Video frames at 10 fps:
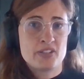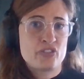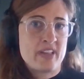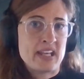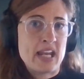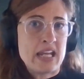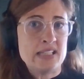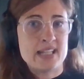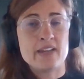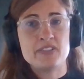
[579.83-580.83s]
Australian
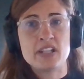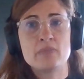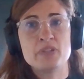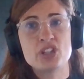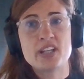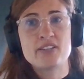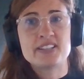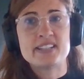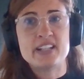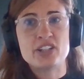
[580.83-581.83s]
E-Safety Commissioner
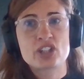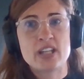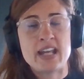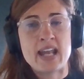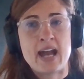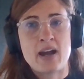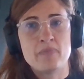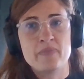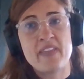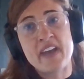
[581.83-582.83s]
is essentially
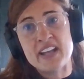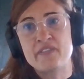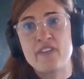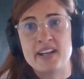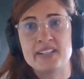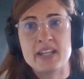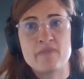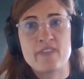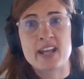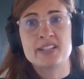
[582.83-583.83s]
that they define a
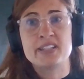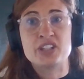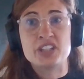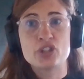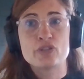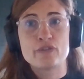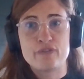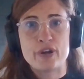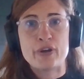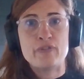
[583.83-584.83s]
deepfake as a digital
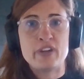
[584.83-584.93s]
photo,